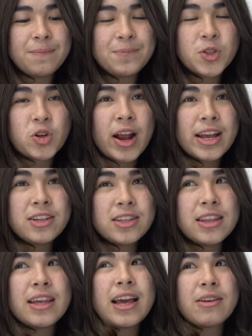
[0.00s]
trying to
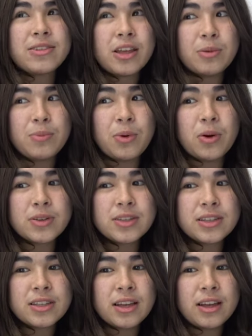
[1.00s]
think outside the
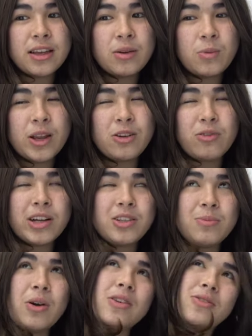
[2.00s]
box when you're
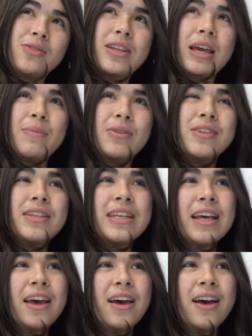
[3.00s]
writing a personal statement,
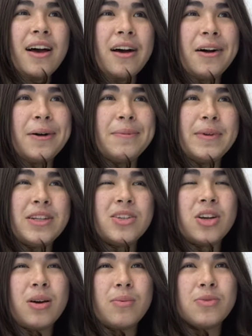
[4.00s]
in
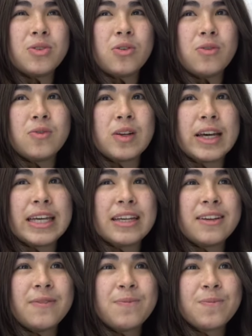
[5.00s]
terms of,
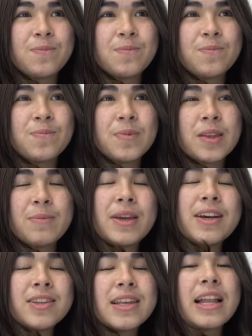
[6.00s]
like,
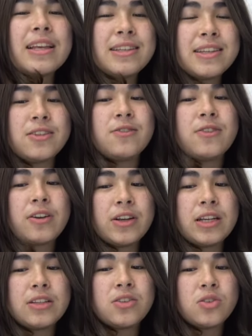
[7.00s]
because LSE is a
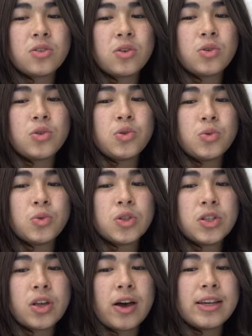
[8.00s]
very social
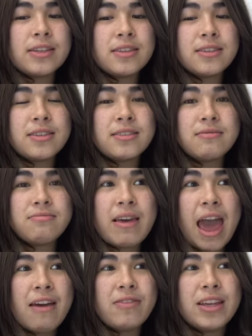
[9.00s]
science
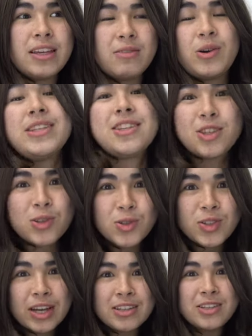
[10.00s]
heavy, well, it's a social
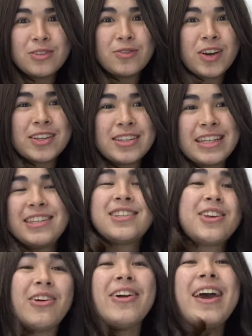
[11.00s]
science university,
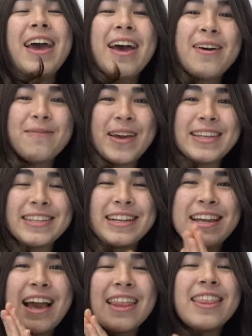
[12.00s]
so
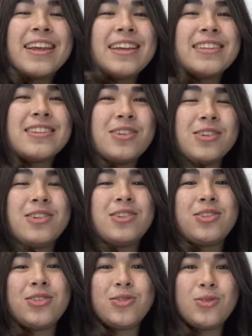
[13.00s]
basically I think it's good
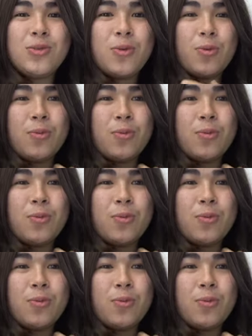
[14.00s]
to